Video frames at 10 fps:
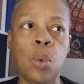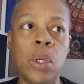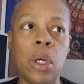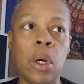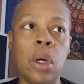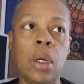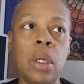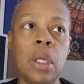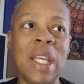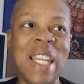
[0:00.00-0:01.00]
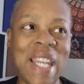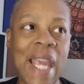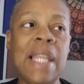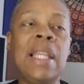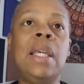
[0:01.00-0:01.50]
We are
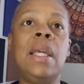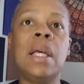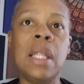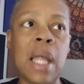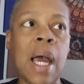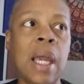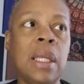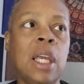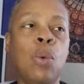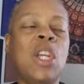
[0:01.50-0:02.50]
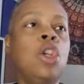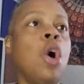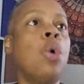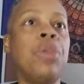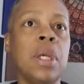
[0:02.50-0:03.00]
innately inclined, and we
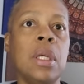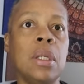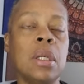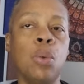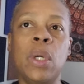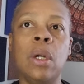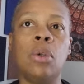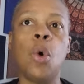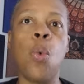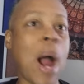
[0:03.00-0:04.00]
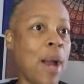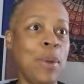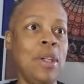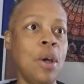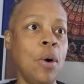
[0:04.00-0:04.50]
know things, and we don't know why
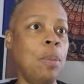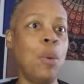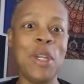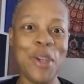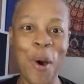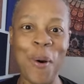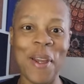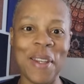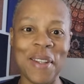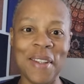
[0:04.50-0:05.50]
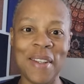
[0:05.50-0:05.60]
we know it, but we know it.